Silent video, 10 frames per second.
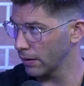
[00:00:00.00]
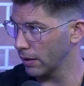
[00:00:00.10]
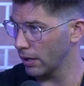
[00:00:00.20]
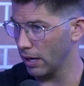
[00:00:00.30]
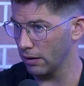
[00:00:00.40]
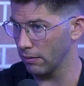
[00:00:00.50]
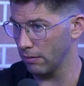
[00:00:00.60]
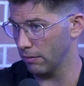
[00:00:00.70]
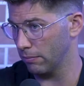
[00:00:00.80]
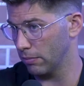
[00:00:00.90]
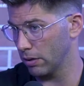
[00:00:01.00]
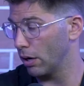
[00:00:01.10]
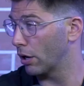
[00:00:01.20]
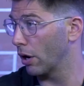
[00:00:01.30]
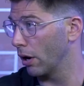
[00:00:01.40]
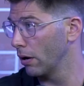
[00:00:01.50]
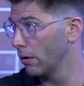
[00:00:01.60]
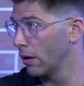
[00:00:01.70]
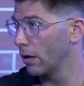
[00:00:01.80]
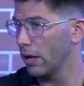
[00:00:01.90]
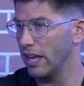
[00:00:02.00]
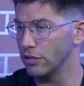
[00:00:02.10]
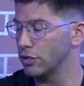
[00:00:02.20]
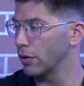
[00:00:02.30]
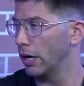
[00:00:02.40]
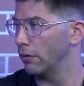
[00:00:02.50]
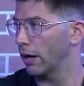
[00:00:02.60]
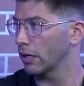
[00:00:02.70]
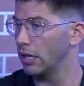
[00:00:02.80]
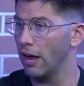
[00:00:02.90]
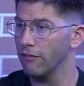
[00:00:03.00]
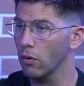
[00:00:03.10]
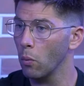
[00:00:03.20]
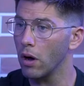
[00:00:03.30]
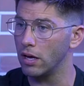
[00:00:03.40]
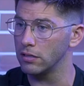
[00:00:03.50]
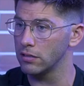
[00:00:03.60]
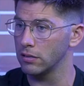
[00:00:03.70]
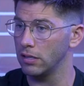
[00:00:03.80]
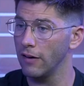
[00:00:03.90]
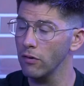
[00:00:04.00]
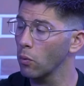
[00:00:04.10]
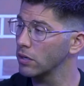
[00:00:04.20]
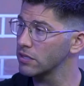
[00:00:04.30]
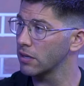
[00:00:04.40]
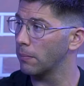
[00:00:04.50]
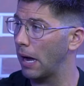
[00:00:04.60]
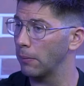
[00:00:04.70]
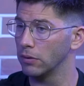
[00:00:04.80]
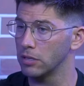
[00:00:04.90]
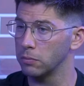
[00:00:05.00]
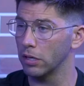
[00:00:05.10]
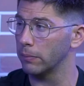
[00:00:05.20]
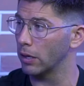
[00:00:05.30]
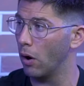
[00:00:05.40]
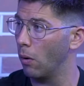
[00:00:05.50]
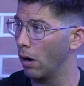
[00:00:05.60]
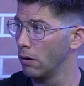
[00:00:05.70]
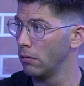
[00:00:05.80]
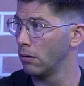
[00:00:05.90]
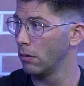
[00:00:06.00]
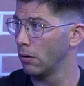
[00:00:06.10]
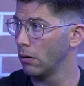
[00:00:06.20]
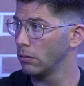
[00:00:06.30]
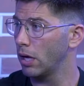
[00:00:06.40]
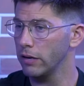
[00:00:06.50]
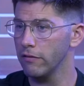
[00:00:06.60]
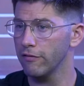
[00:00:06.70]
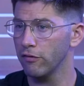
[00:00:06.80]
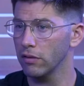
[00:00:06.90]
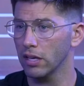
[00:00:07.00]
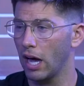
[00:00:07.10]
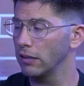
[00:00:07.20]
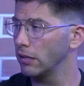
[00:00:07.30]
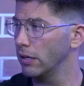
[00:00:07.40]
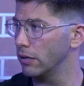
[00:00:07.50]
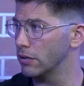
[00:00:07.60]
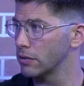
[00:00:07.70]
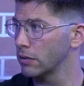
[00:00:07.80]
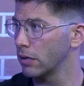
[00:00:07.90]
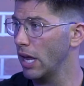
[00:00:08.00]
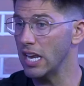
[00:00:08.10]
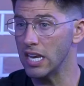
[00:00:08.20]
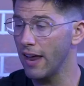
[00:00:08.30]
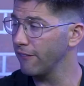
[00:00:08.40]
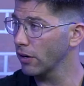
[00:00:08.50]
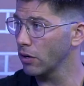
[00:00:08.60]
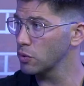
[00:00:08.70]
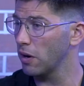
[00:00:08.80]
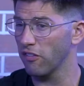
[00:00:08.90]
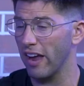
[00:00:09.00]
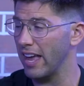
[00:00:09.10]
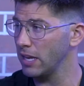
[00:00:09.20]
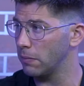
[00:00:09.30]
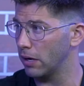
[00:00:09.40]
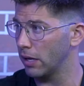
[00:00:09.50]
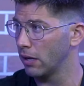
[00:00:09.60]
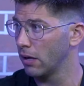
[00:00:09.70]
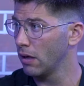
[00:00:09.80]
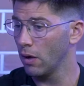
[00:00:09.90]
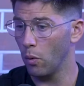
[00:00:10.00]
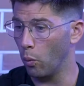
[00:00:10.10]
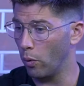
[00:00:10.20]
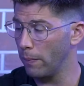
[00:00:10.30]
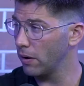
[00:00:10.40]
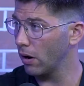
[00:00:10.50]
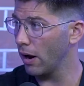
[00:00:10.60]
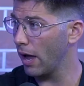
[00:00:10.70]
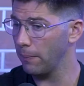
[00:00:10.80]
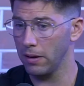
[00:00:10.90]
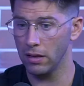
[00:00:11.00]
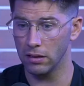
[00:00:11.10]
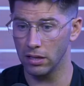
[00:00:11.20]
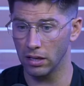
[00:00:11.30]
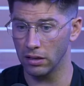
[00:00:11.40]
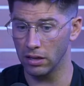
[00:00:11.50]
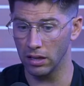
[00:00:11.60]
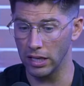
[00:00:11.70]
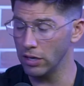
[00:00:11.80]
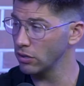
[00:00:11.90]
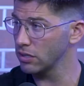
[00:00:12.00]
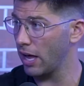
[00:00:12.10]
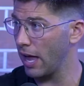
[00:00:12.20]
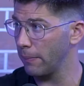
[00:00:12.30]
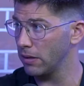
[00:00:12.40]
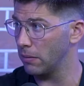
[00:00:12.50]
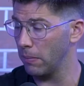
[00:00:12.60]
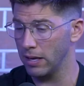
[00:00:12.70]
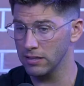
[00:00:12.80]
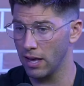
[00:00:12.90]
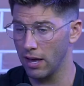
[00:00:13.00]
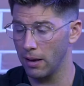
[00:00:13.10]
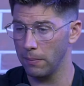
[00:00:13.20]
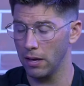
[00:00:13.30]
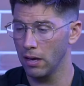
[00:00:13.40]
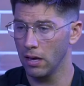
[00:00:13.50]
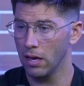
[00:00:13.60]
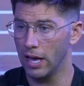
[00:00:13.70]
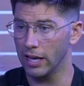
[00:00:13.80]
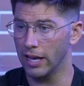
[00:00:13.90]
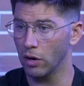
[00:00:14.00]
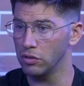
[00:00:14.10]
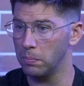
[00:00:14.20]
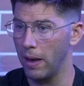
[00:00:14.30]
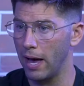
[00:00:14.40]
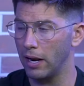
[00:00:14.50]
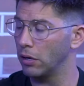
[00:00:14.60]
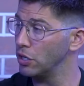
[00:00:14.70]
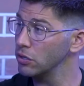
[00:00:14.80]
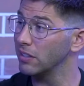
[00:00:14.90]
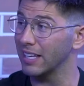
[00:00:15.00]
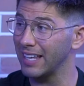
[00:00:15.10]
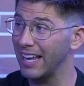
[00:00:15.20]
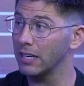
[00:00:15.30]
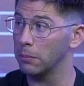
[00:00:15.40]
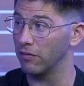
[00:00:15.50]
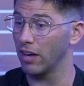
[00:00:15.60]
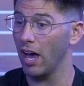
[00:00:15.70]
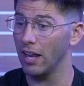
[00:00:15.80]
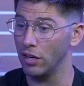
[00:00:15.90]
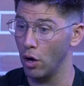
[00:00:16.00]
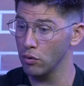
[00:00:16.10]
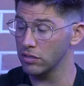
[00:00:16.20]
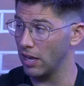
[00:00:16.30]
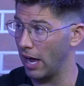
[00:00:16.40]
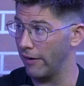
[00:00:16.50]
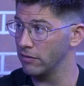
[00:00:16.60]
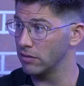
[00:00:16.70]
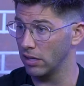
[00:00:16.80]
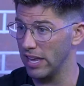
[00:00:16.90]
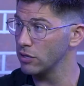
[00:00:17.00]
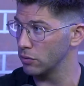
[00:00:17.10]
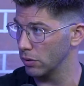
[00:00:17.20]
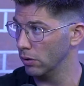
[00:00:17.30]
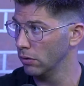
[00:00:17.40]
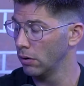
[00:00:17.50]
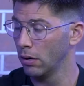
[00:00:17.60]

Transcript: kind of occur. And it's a train wreck. Never once in the Bible does polygamy go well. Not even for the godly leaders. It never goes well for anybody. No. Women aren't happy. The leader's not happy. The man's not happy. It goes bad. And usually the kingdom of God nosedives, the Israel,